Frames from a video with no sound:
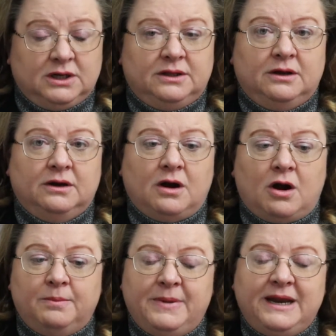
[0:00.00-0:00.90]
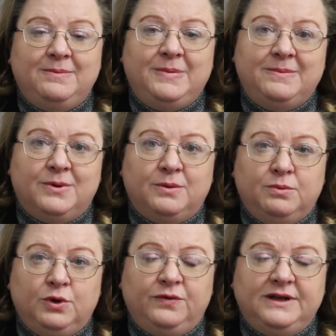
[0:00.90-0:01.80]
There are many people
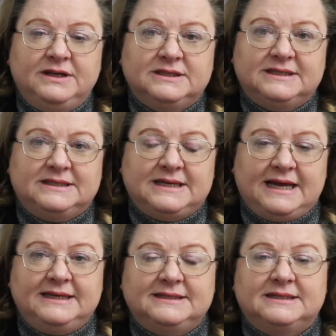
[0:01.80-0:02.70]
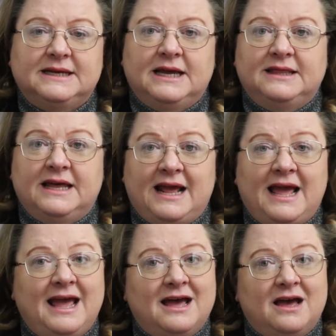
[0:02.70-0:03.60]
moving to states that
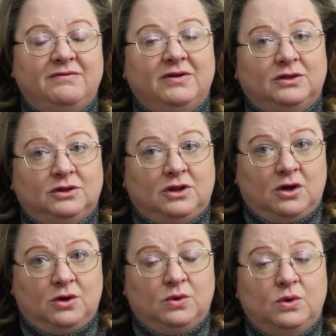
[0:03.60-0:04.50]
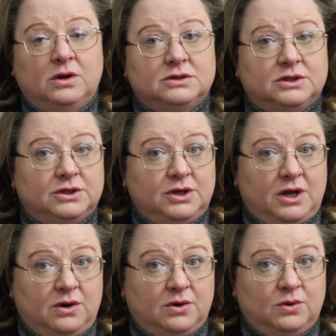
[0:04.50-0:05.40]
have low to
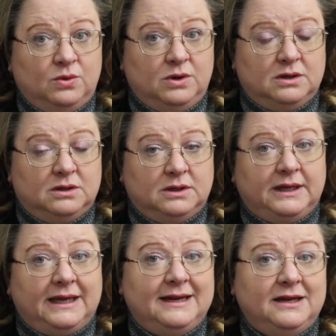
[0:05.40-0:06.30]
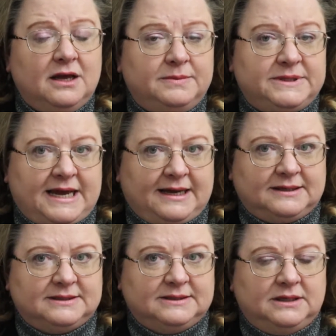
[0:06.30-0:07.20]
no income
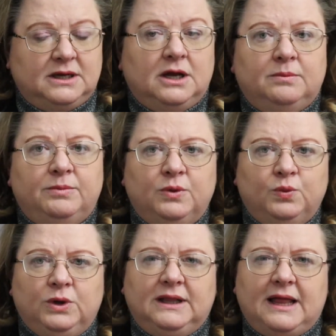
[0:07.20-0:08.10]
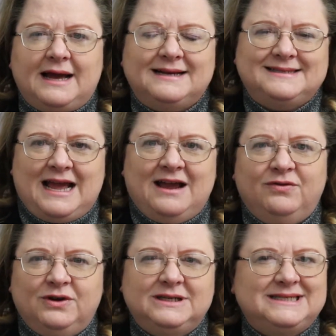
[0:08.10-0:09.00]
tax. But realize
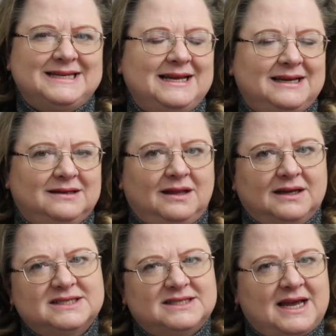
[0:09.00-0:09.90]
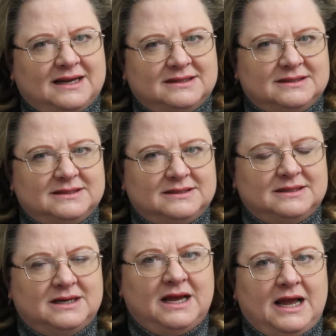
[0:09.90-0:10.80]
every state collects taxes.
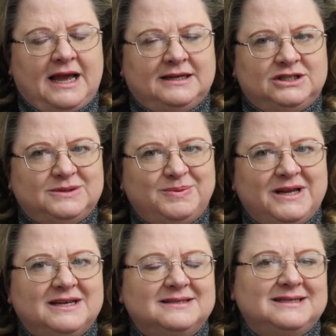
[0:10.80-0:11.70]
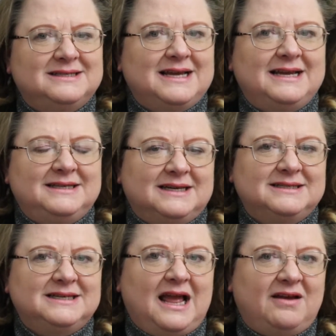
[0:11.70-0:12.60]
And just because a state
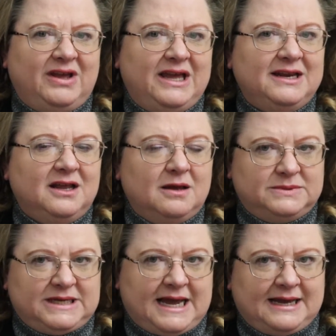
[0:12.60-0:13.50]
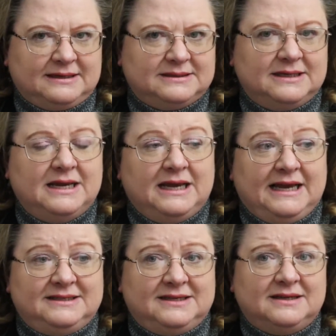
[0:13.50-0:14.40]
doesn't have income tax,
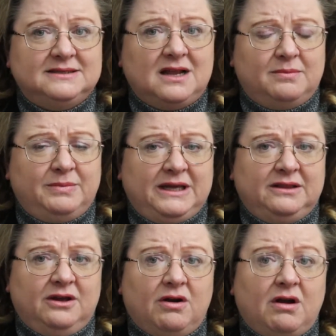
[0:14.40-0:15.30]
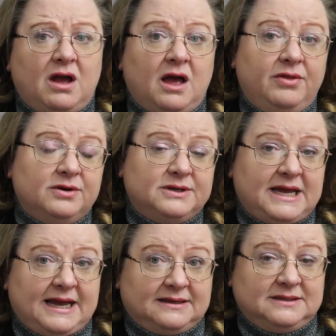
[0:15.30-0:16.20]
it does not mean there are other
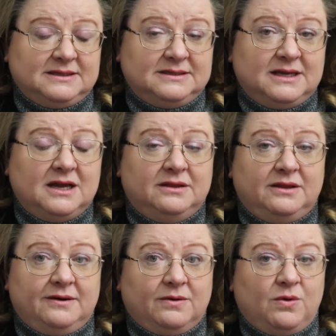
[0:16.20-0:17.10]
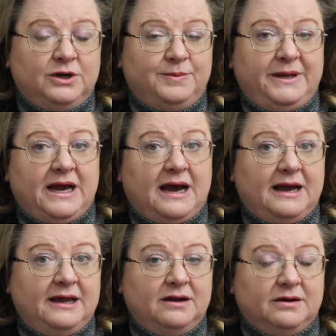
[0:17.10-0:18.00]
taxes that are going to be
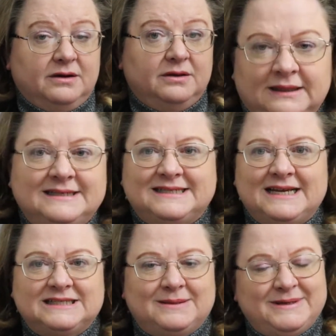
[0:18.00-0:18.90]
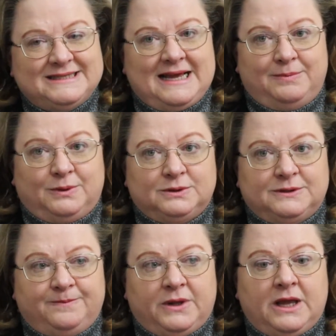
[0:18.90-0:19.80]
higher. Let's take some
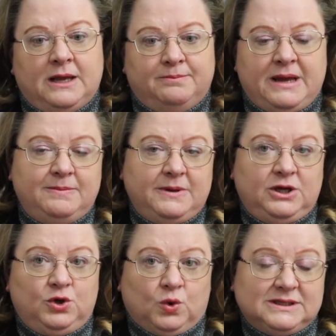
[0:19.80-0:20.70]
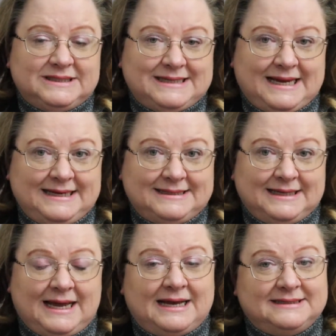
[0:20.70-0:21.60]
examples. Maybe your
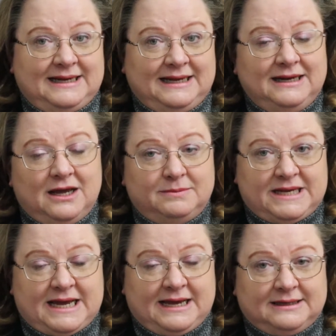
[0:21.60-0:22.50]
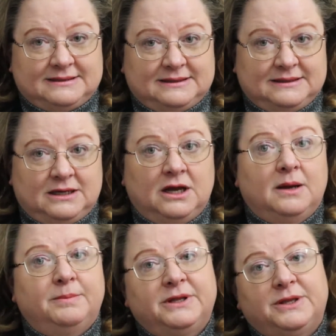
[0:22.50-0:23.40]
state has an income tax,
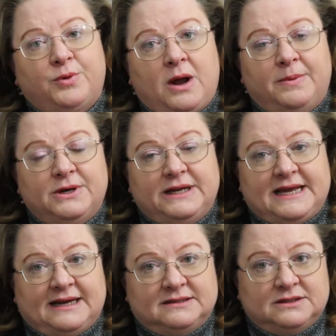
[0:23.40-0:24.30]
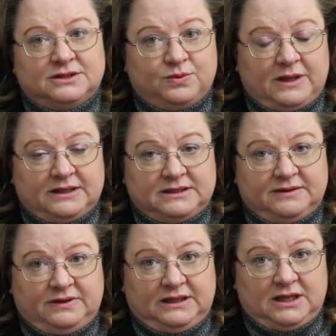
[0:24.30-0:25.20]
but the property taxes are
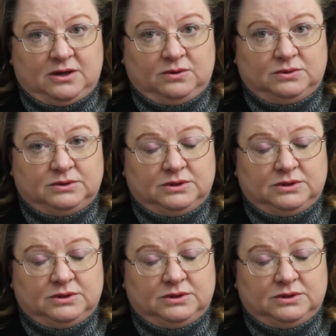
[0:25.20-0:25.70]
relatively low.